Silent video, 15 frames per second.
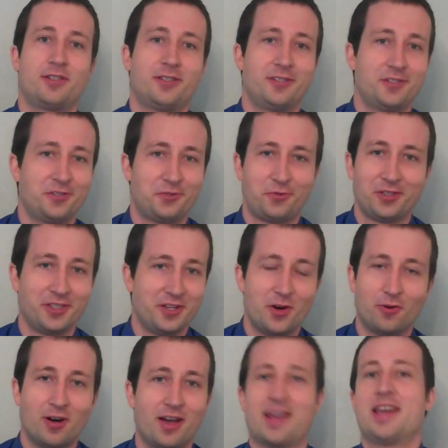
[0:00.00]
There's really
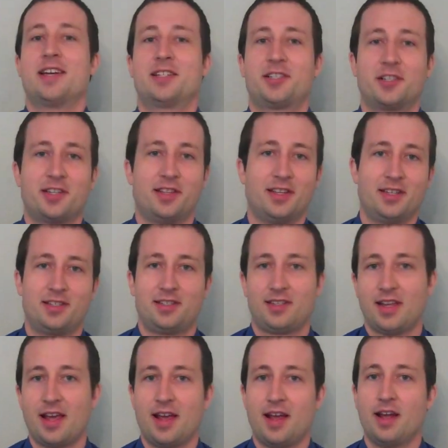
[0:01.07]
no wrong answer to
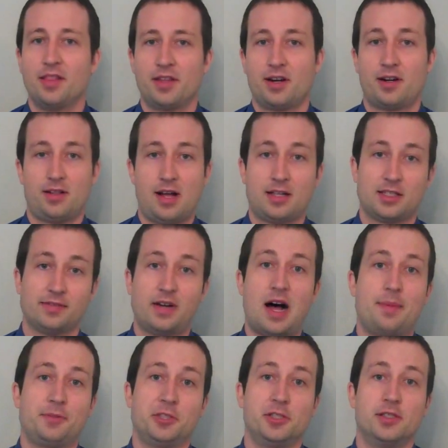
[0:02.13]
this and there are lots of
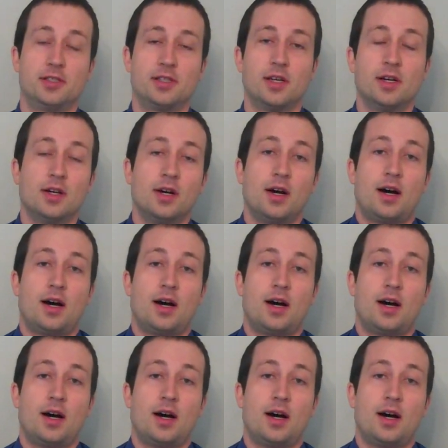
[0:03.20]
options.